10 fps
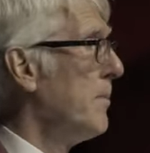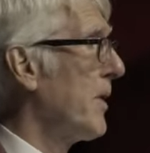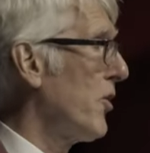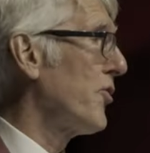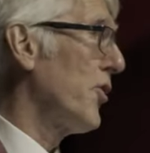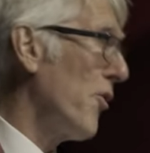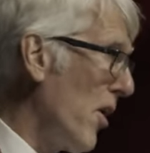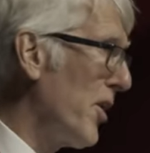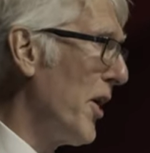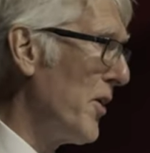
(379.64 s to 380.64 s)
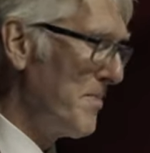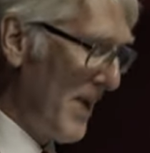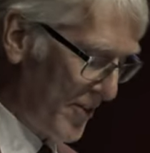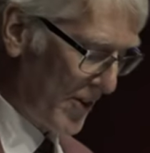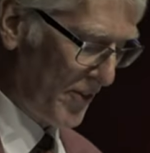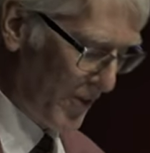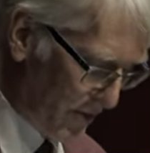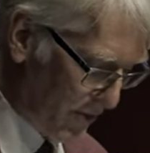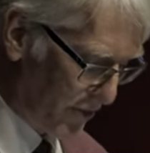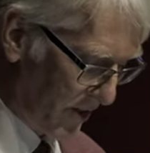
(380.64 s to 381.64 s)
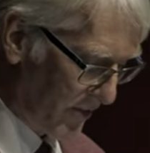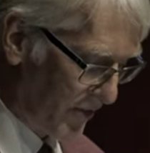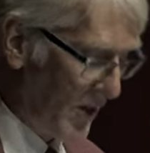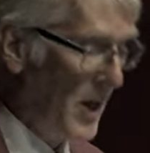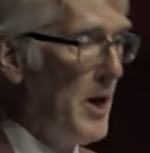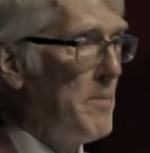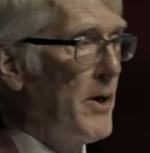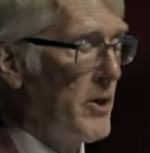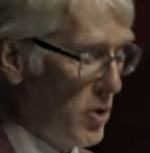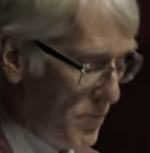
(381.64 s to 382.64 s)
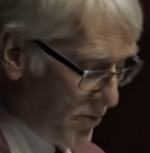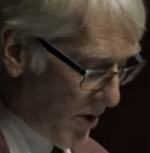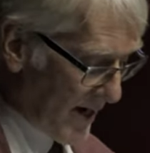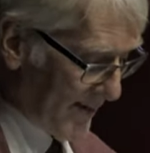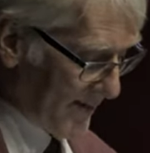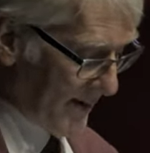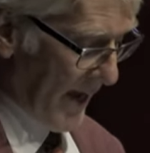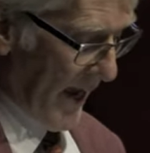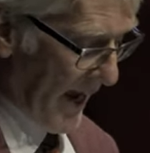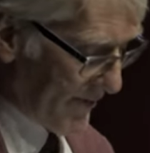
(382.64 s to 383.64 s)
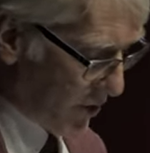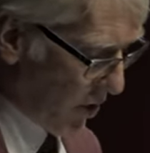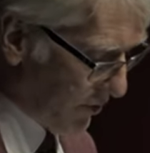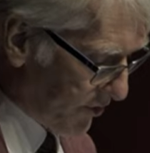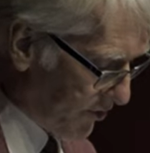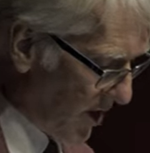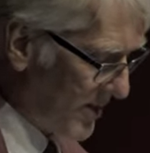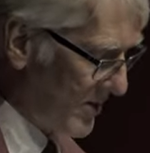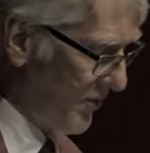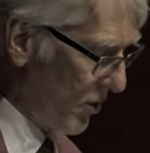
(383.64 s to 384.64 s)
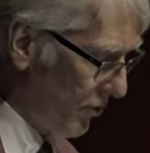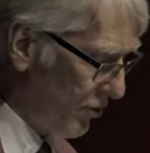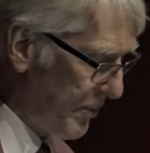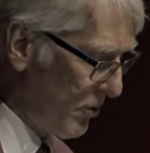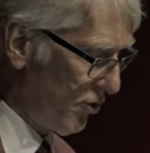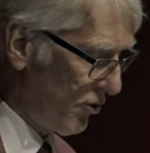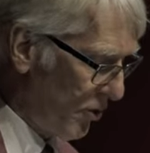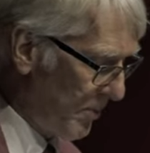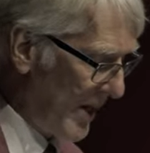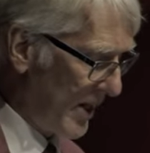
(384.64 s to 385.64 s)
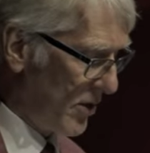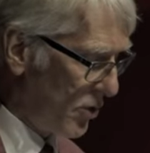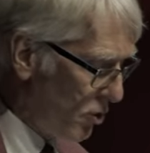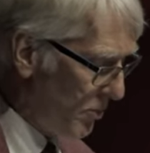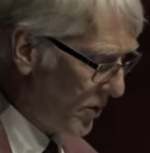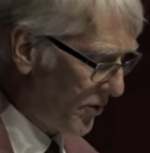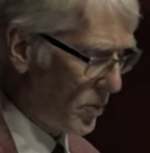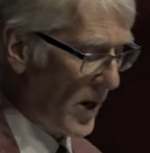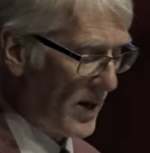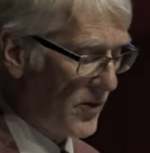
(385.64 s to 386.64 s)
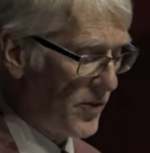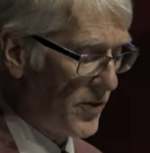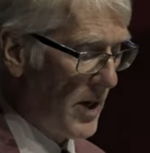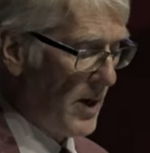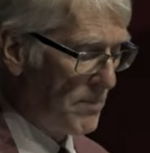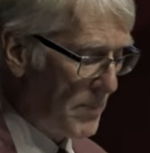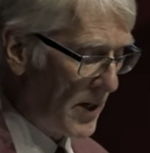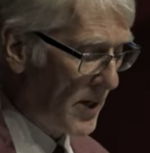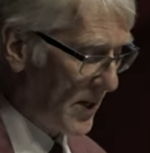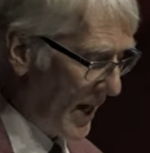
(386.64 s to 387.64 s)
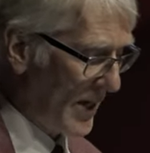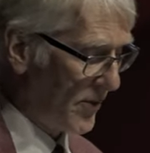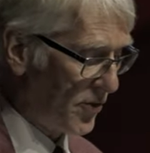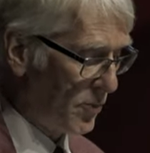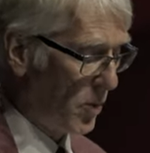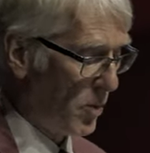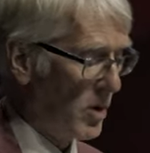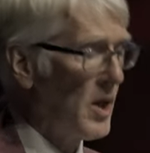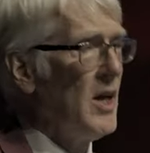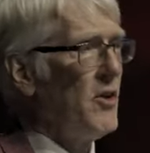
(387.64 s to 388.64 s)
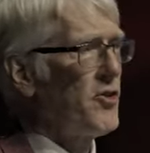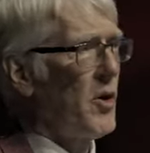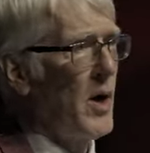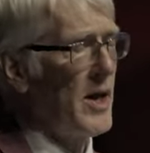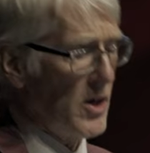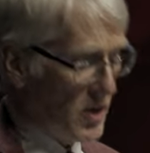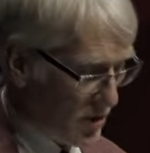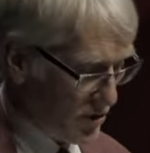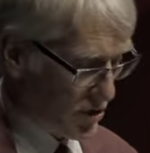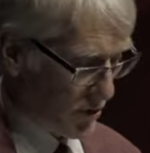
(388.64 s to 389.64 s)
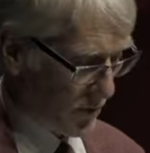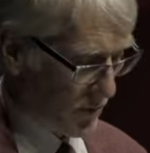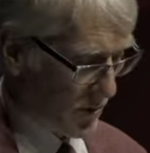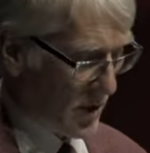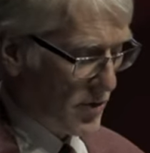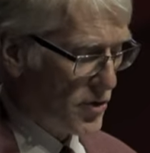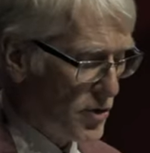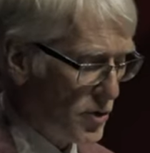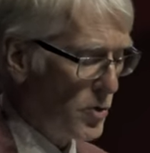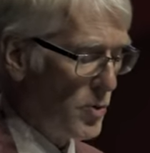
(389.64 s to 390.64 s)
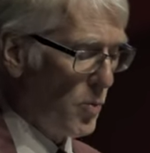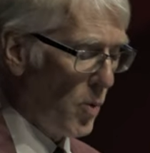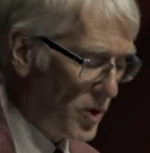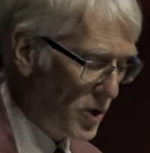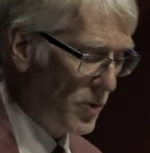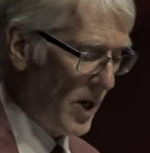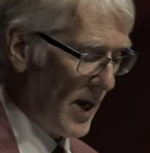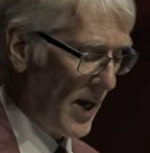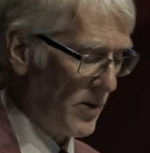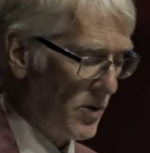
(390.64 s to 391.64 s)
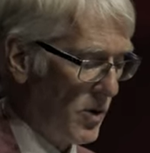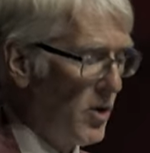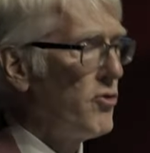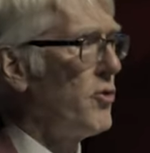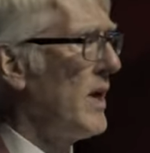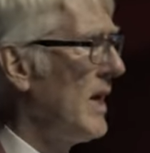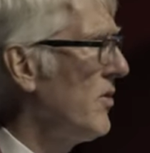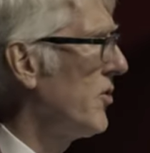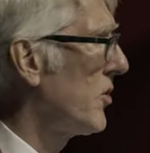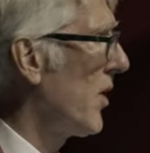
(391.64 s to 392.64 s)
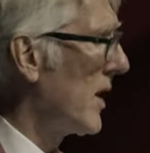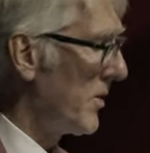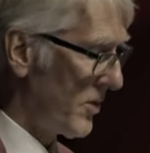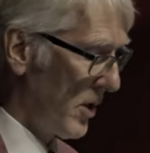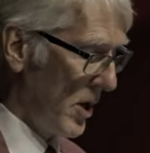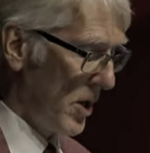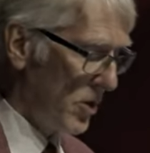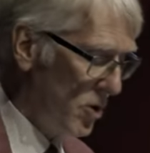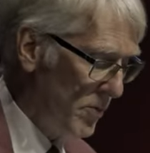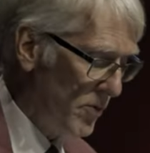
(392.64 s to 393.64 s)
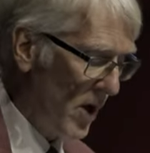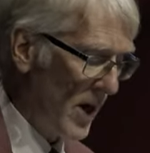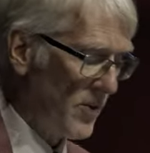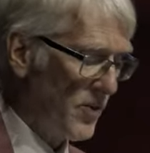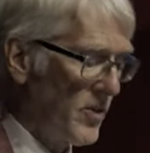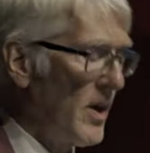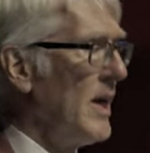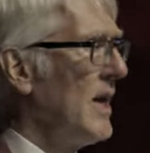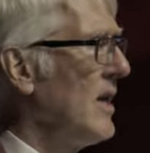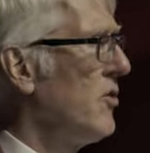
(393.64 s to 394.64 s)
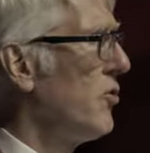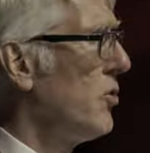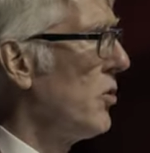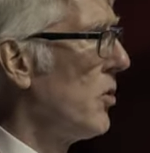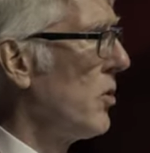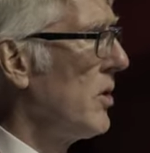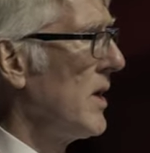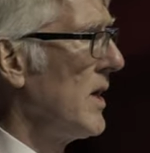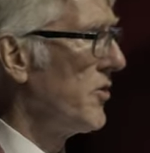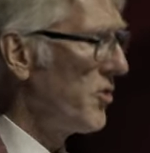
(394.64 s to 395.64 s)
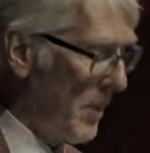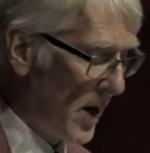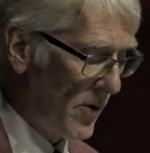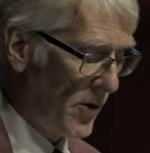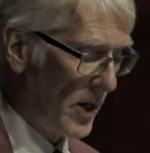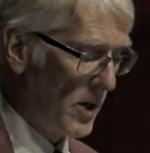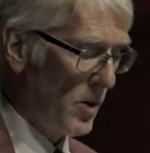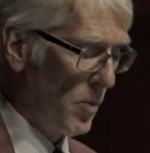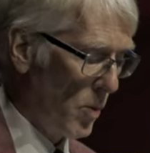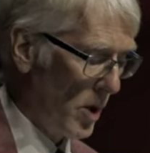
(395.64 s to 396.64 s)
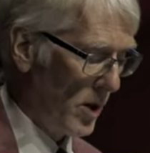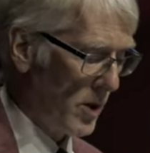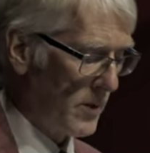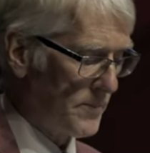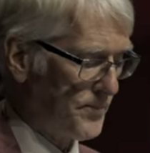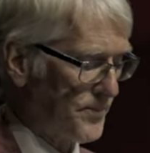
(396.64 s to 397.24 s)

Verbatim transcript: because there are no magic solutions, but human rights have a constructive contribution to make in numerous ways, big and small. So I urge you to do what you can to integrate human rights into your inspiring work.